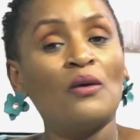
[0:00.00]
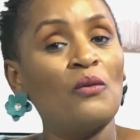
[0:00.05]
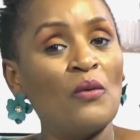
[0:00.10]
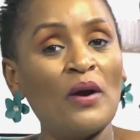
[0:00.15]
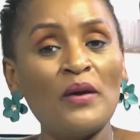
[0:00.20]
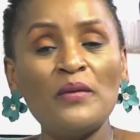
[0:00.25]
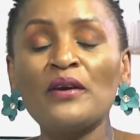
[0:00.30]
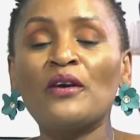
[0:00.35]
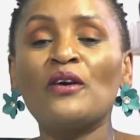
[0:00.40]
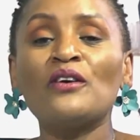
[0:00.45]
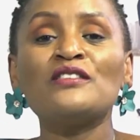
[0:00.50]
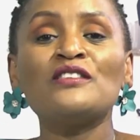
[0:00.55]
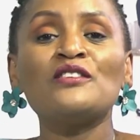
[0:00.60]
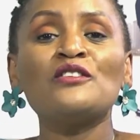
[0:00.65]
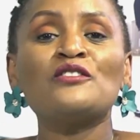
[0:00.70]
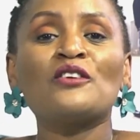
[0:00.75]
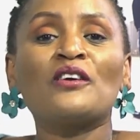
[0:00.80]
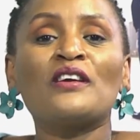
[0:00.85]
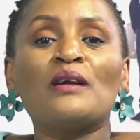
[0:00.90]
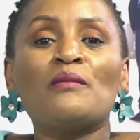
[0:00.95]
When we continue
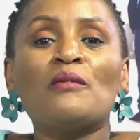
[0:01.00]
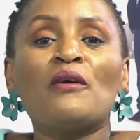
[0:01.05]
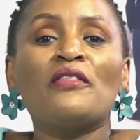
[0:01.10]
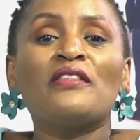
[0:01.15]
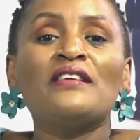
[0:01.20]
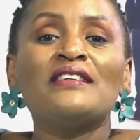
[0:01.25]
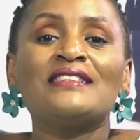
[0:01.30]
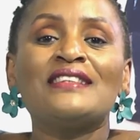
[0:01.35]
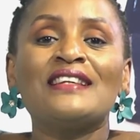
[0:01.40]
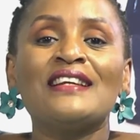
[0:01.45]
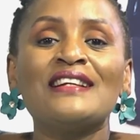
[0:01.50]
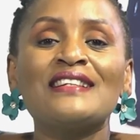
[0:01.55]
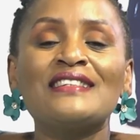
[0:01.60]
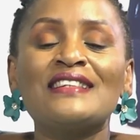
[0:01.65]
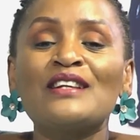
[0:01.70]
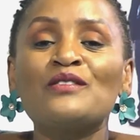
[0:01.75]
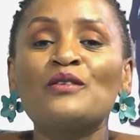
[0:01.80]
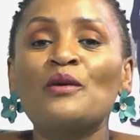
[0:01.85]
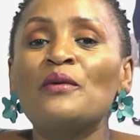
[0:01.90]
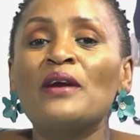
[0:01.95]
talking about these things,
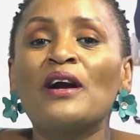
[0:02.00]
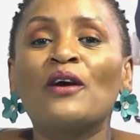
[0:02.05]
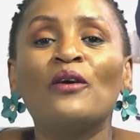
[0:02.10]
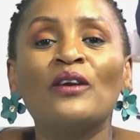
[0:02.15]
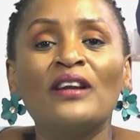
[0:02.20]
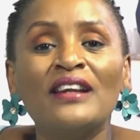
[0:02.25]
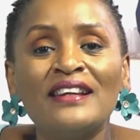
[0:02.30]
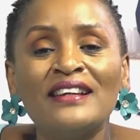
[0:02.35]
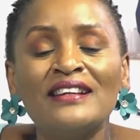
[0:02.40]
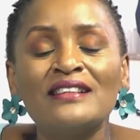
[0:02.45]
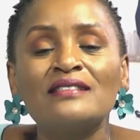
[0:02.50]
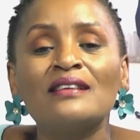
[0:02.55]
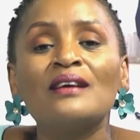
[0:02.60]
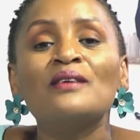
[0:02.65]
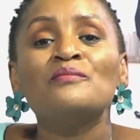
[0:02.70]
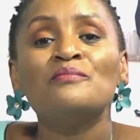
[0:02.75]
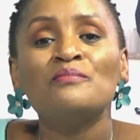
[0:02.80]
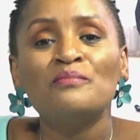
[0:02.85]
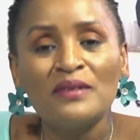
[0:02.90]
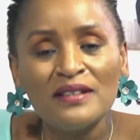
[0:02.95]
that's why we are calling it
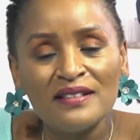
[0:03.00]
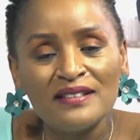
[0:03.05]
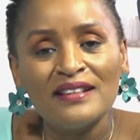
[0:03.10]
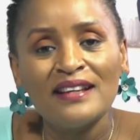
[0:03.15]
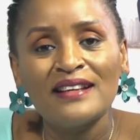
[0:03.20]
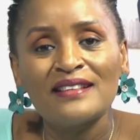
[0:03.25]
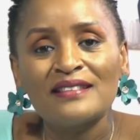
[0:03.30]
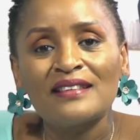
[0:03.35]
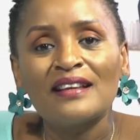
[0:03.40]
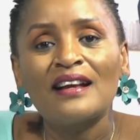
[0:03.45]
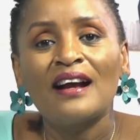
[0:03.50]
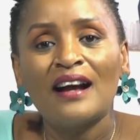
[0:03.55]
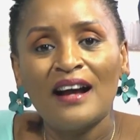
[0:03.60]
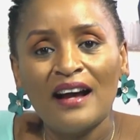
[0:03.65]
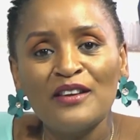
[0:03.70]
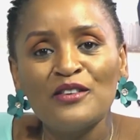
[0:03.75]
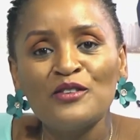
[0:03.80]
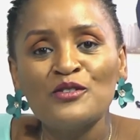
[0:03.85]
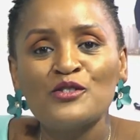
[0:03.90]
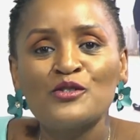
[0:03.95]
business
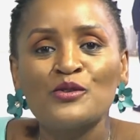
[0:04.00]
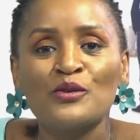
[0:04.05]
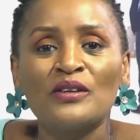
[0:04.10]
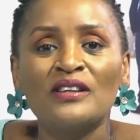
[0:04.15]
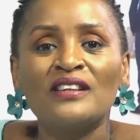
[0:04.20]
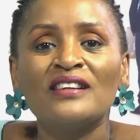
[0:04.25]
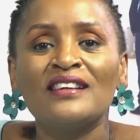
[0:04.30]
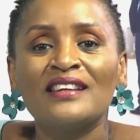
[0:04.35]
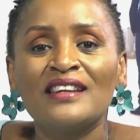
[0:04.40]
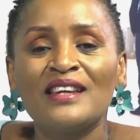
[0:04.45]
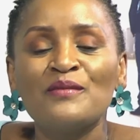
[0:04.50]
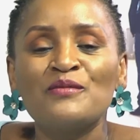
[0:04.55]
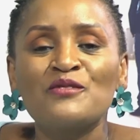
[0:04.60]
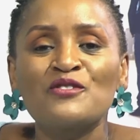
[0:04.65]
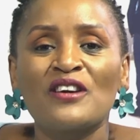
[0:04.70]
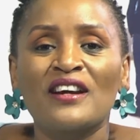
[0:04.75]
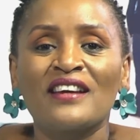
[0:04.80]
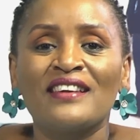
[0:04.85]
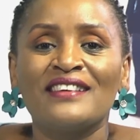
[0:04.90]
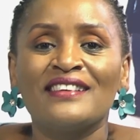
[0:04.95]
unusual. Keep
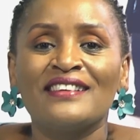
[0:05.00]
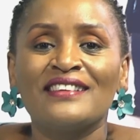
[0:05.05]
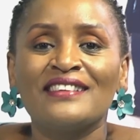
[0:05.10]
tracking.